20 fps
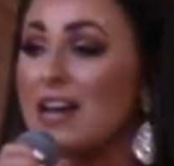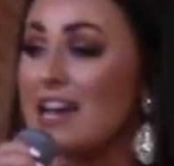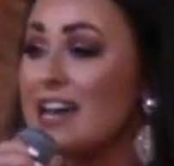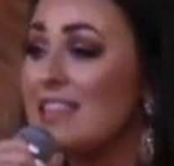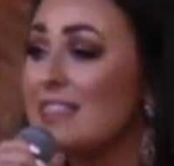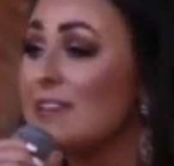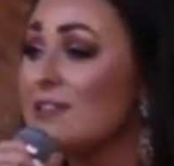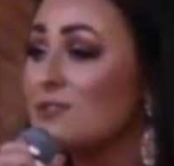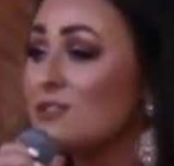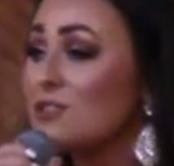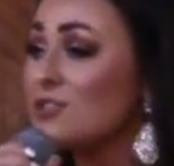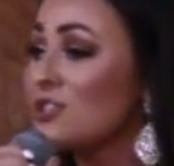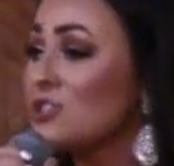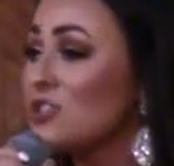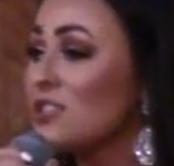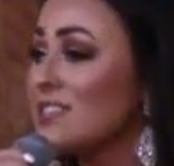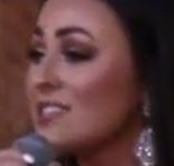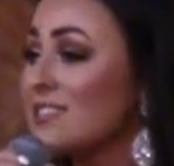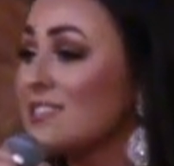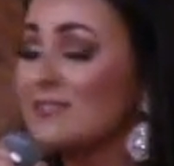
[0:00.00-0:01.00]
this was
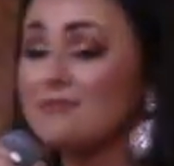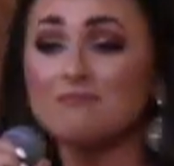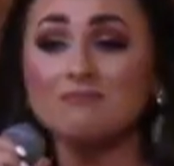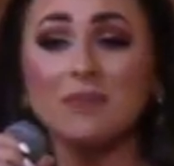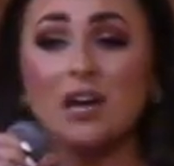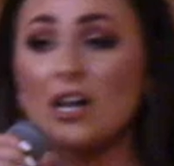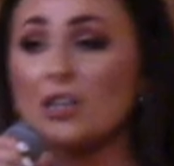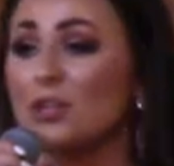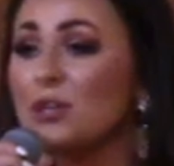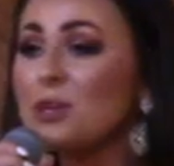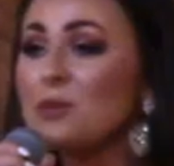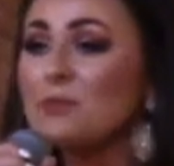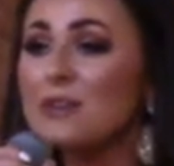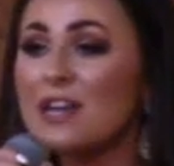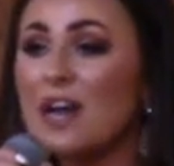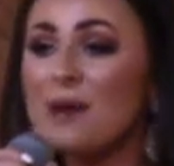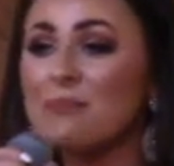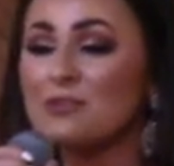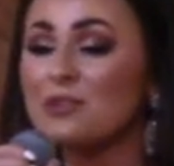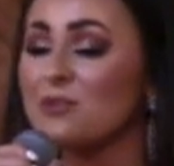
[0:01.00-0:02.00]
just a little bit
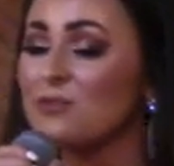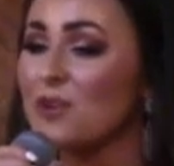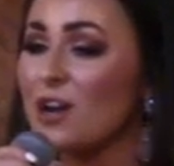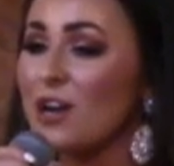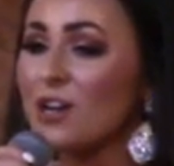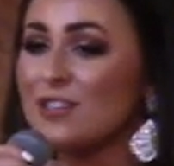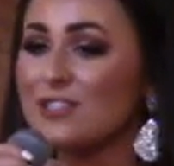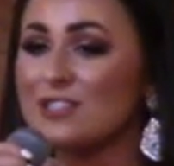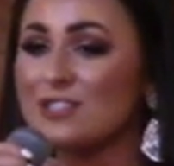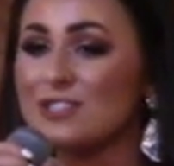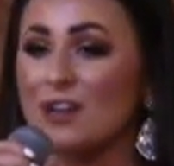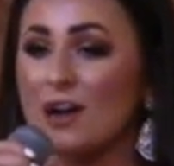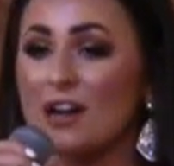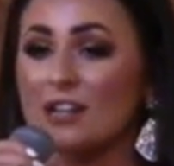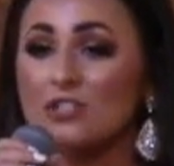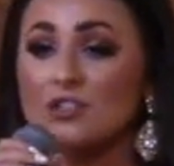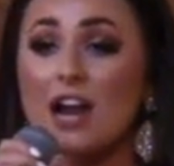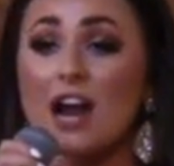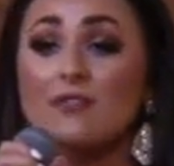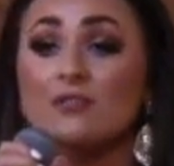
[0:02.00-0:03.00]
up the road. So
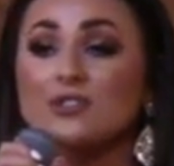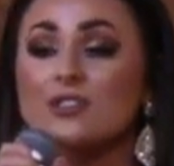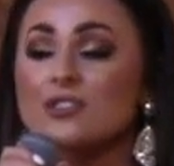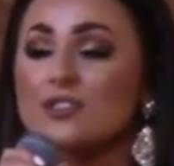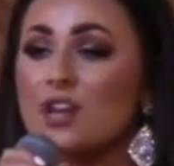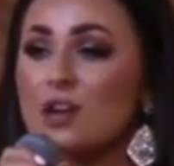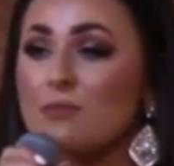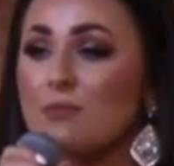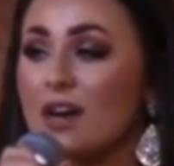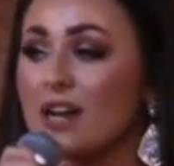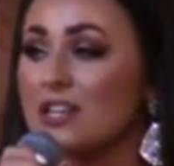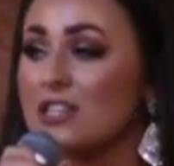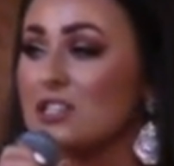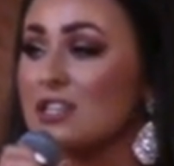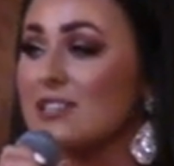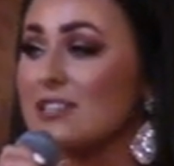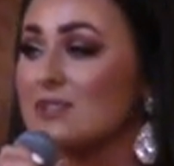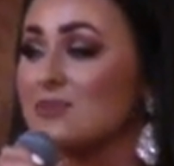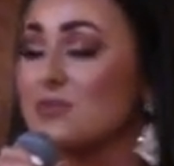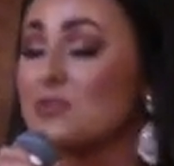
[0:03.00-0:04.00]
I travel so much,
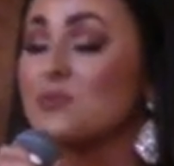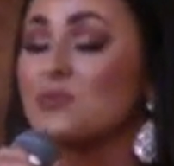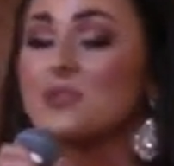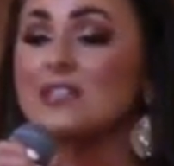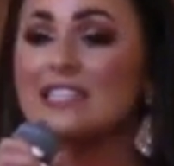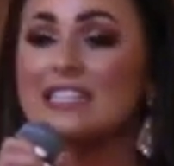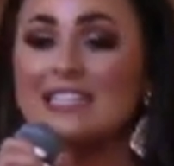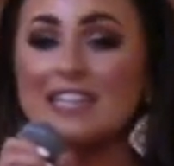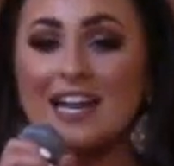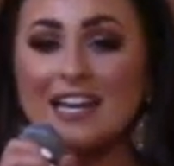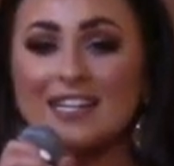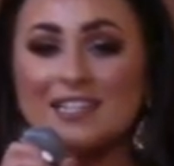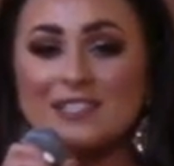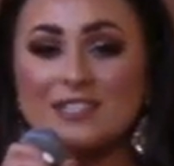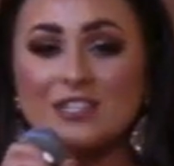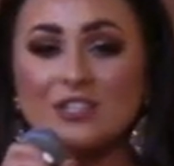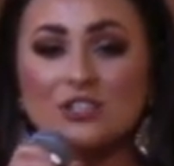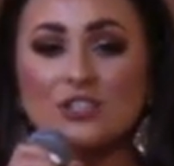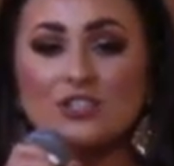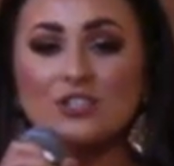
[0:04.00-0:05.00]
so this was really
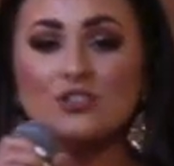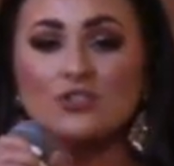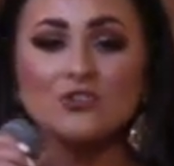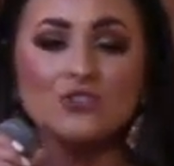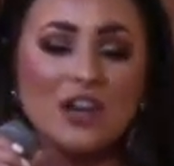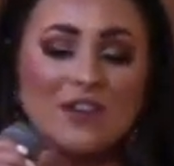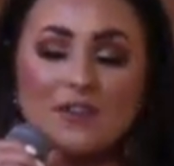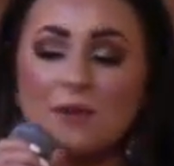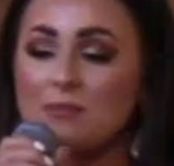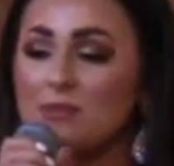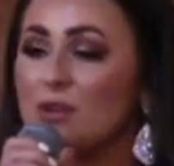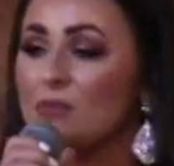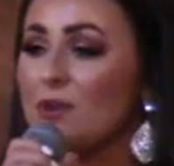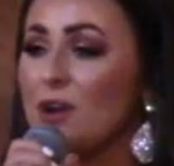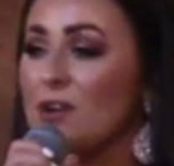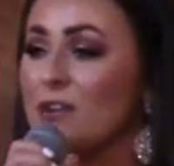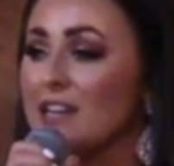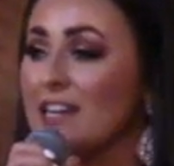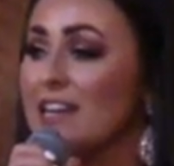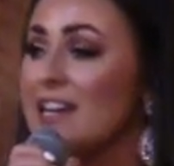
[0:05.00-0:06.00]
nice to just drive up the
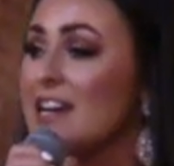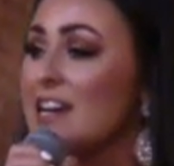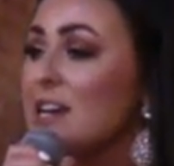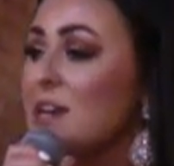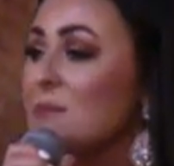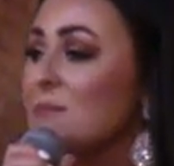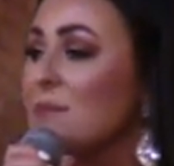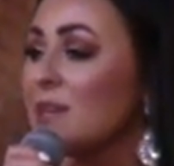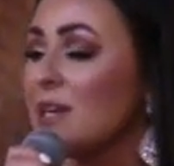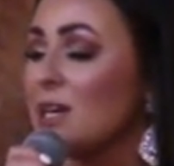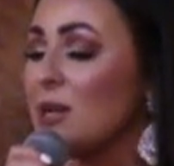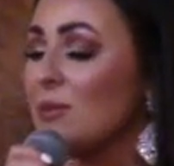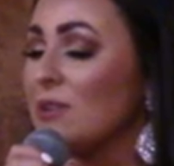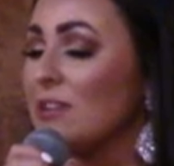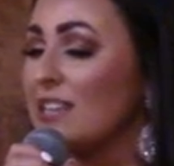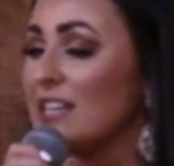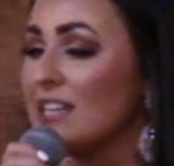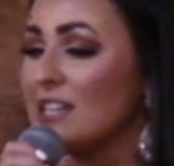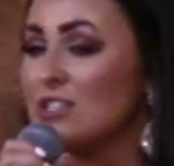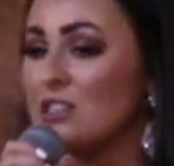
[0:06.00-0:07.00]
road and be here
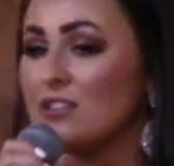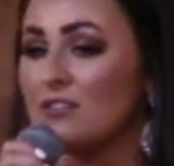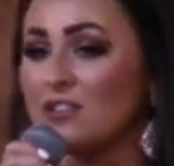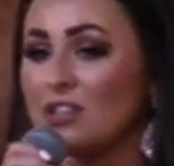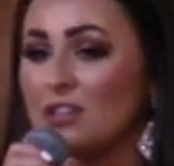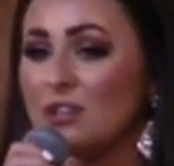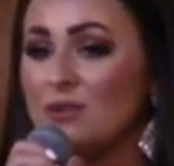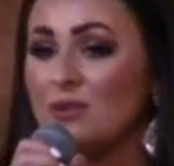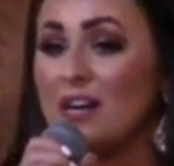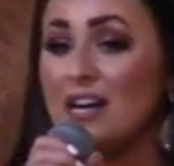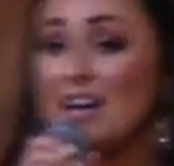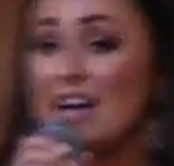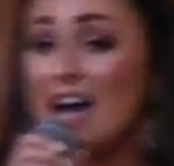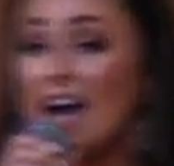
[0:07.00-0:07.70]
with each of you.